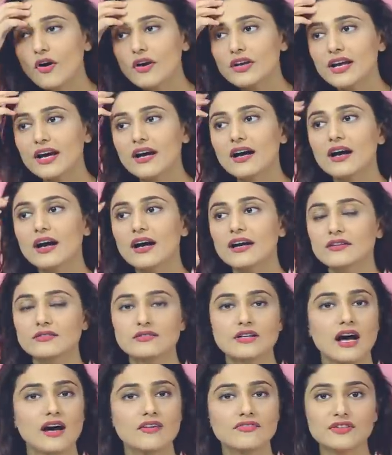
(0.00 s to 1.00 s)
what
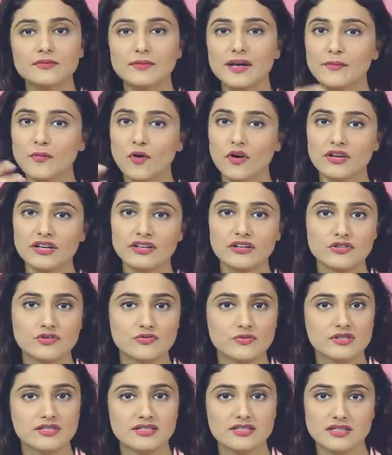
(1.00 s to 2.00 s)
I, after my morning
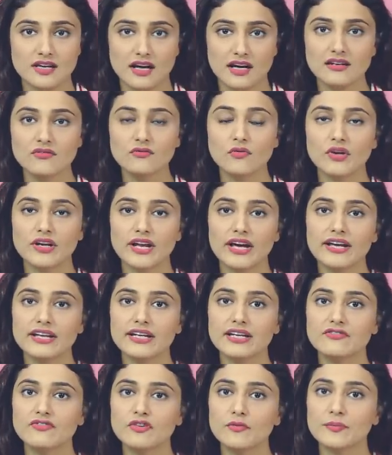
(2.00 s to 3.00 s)
ritual is done what
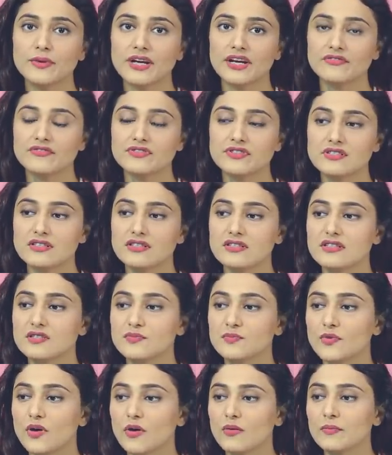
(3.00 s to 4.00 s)
i eat for breakfast
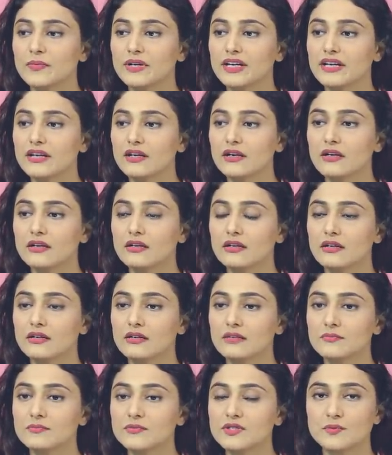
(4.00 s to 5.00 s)
is probably
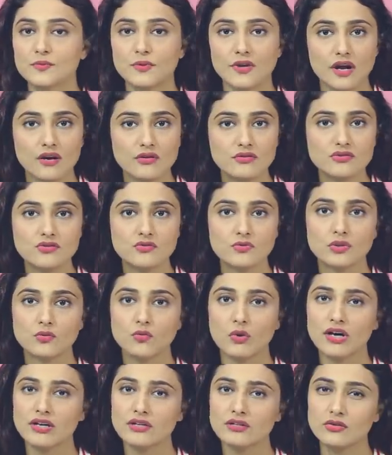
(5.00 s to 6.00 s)
uh, sprouts
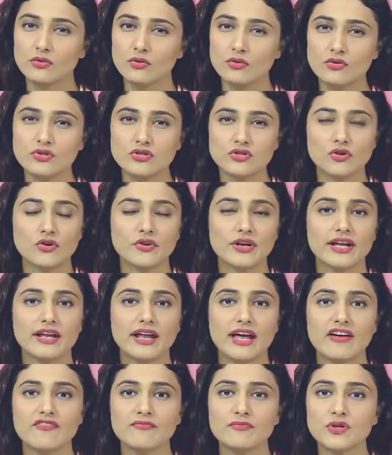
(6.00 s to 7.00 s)
with one toast or
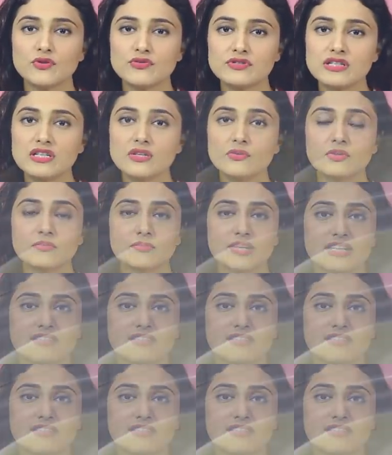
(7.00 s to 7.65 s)
i'll have muesli with